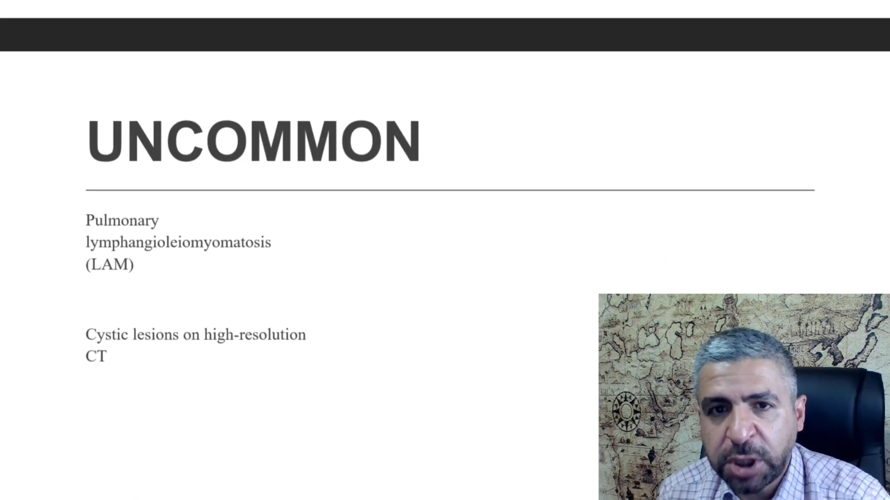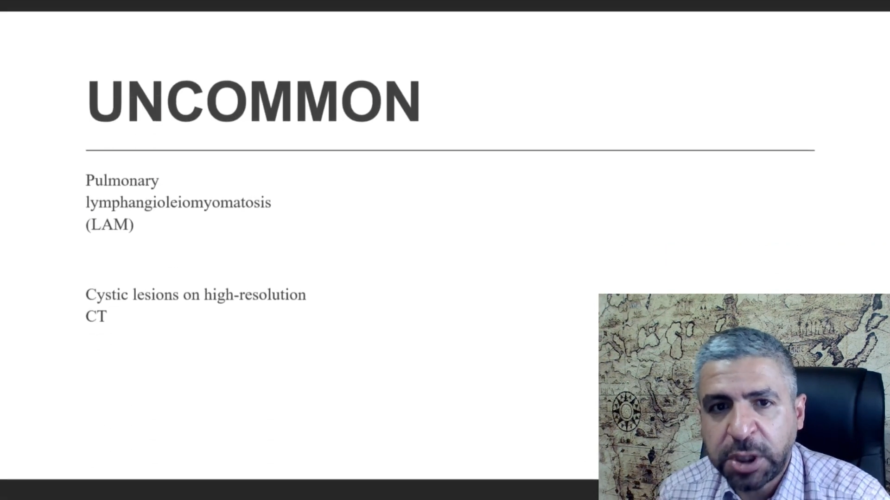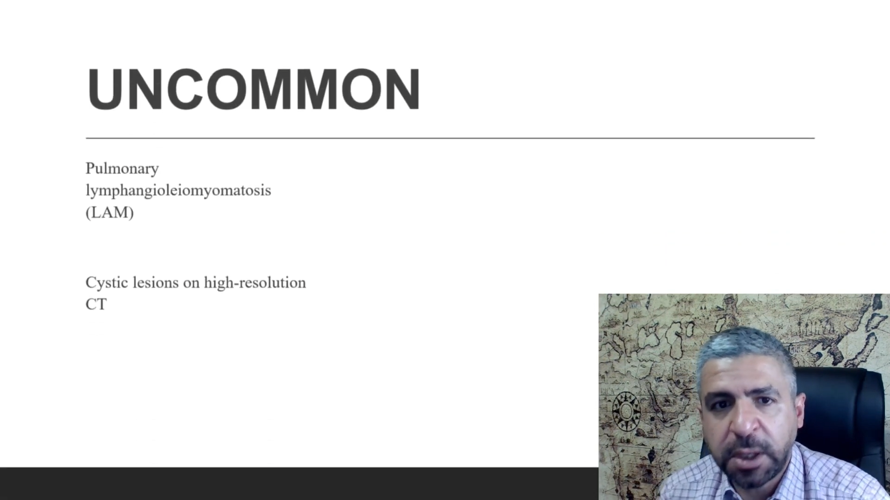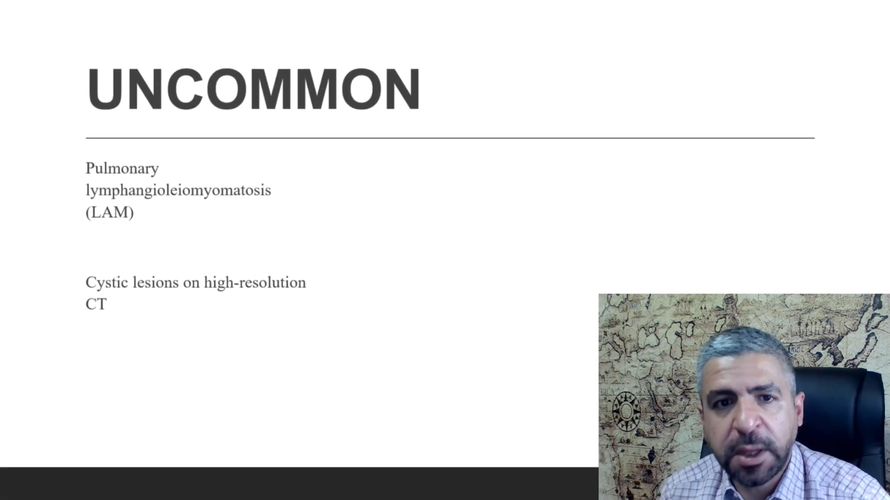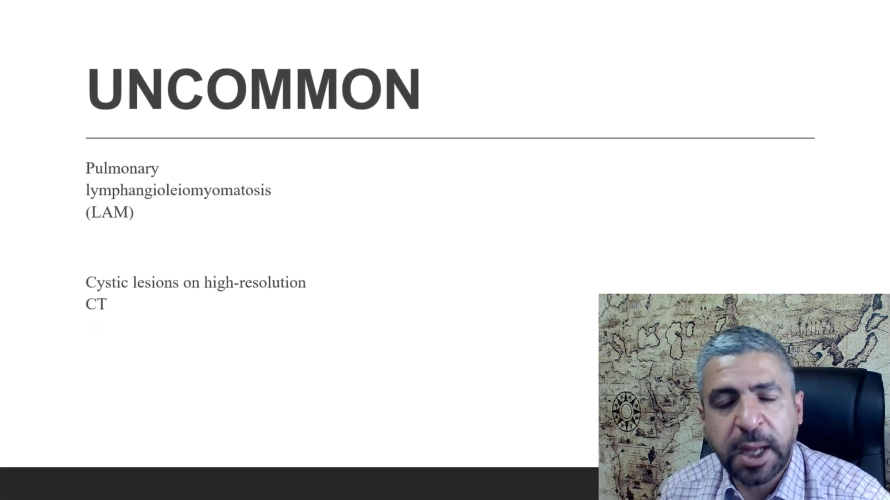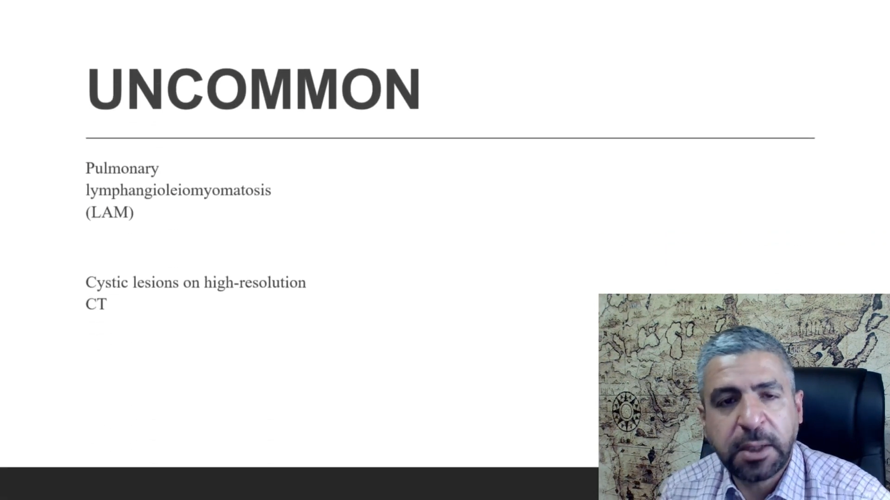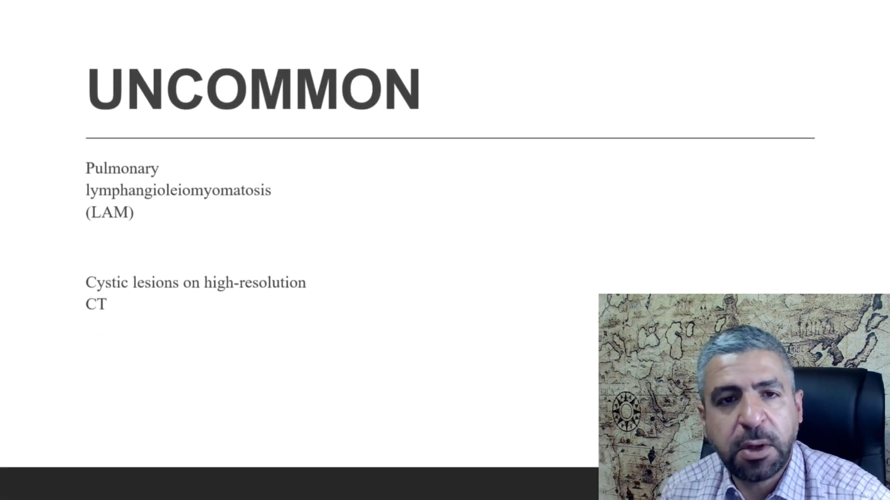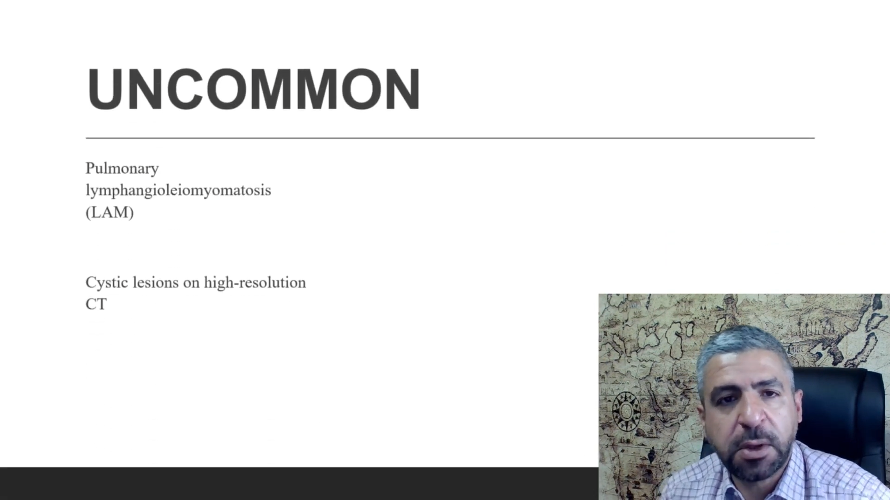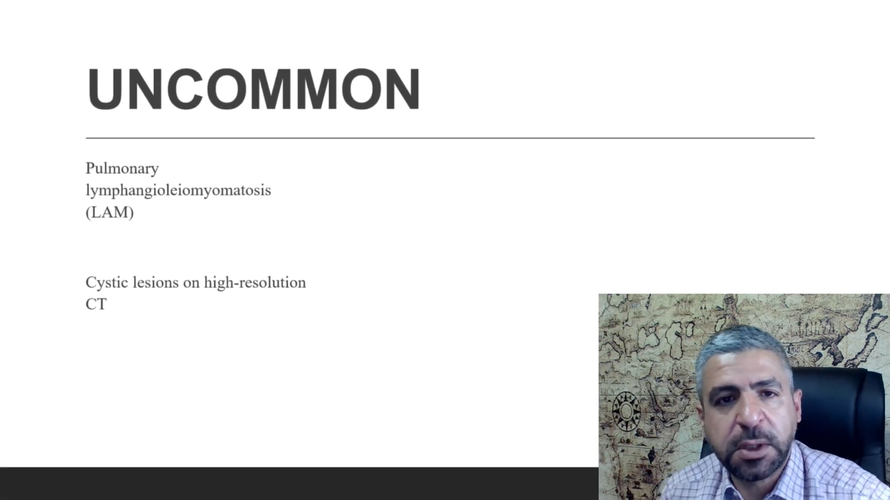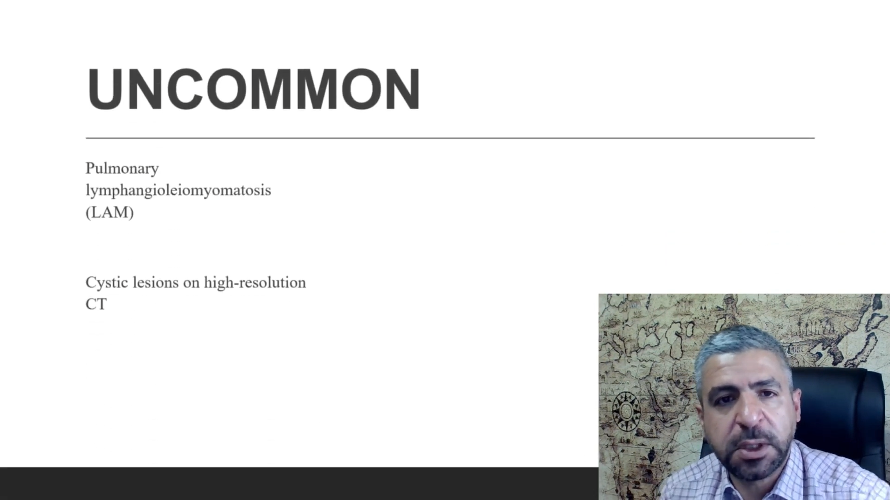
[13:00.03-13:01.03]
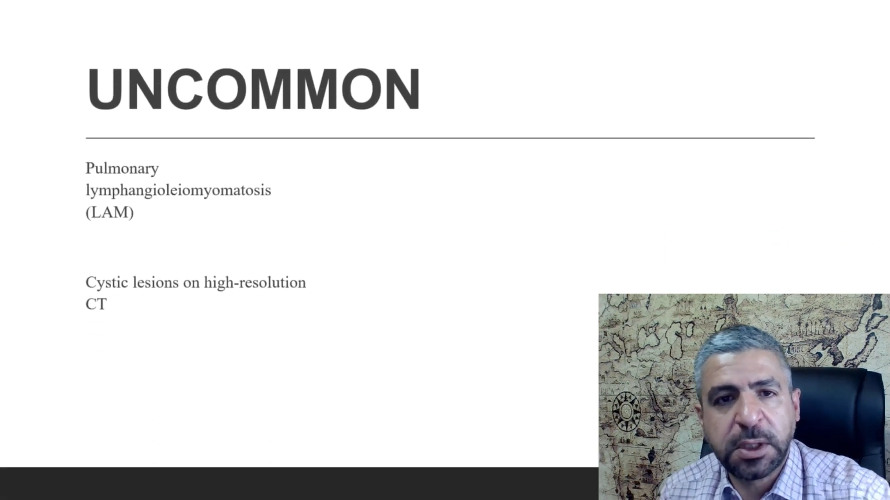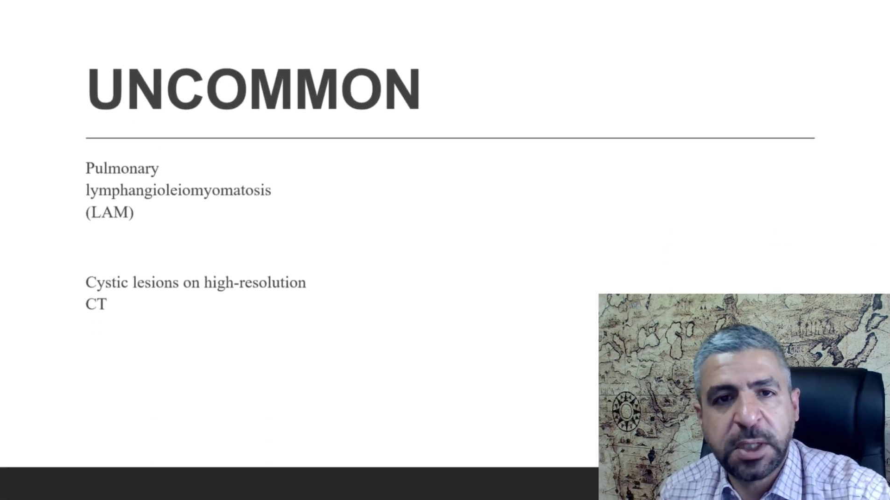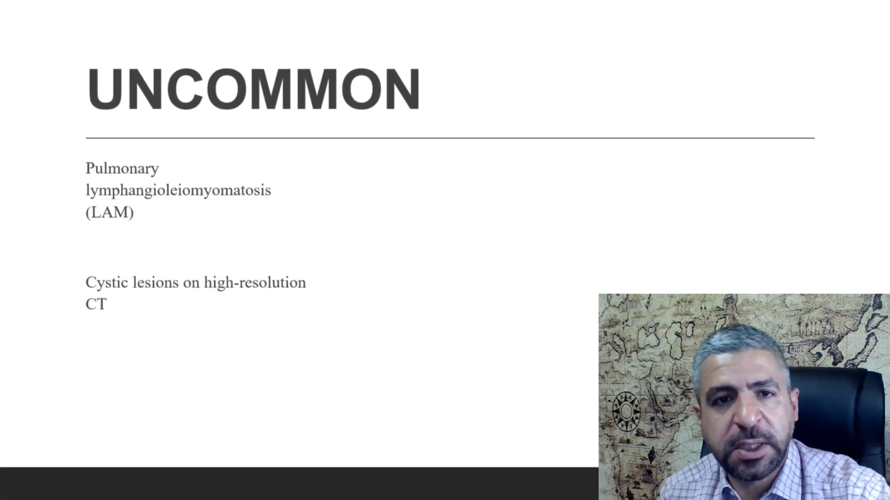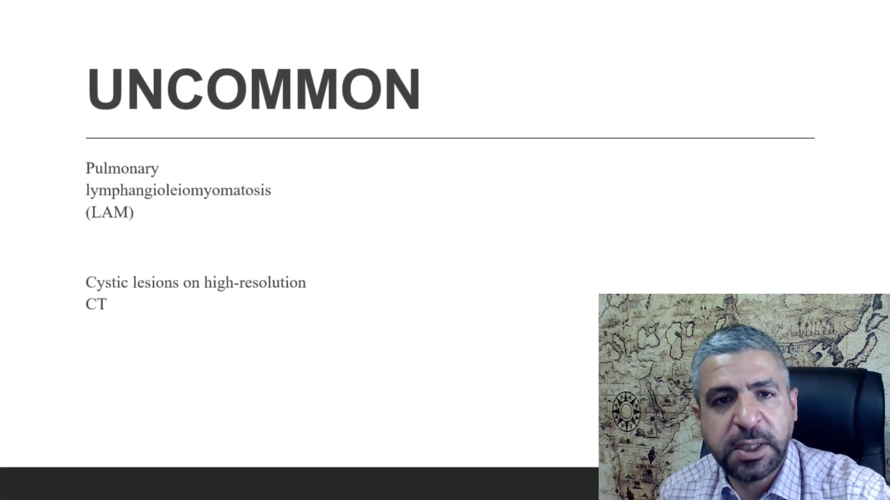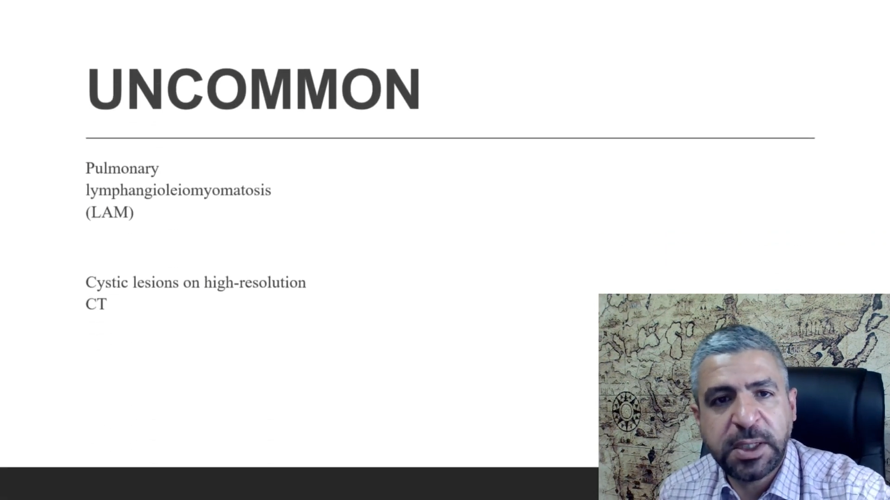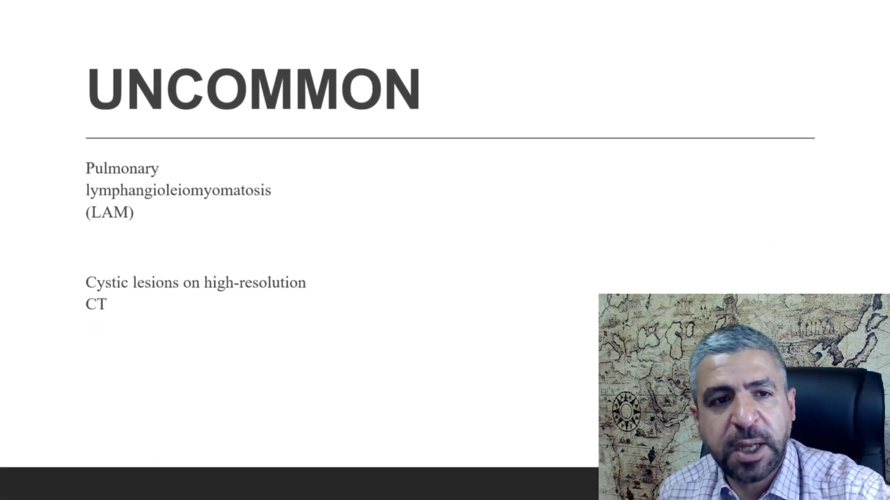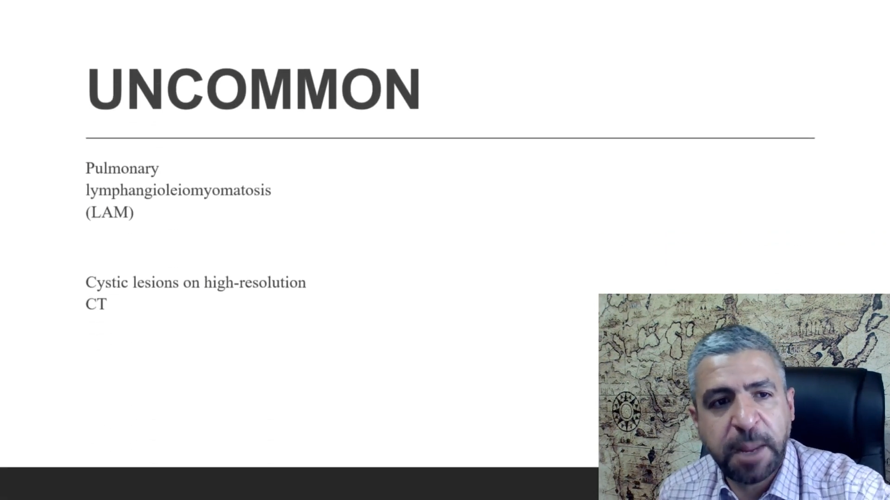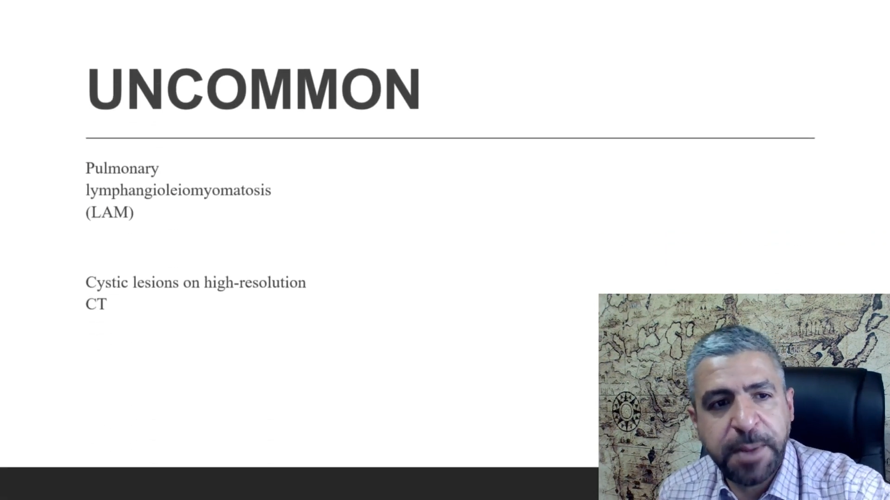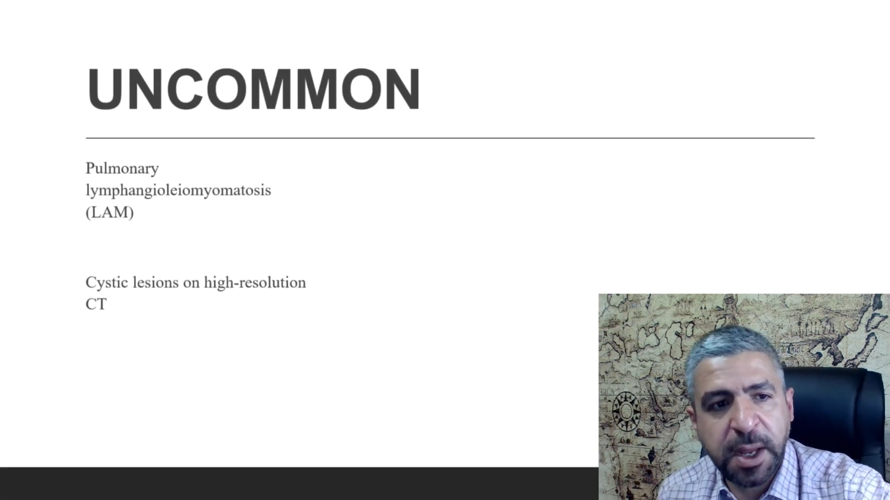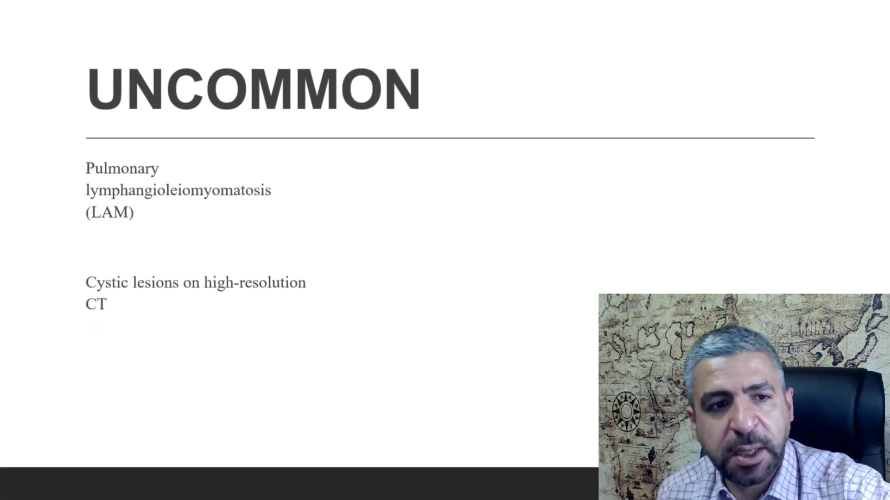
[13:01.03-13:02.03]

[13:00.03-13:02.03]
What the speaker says: that causes the cystic appearance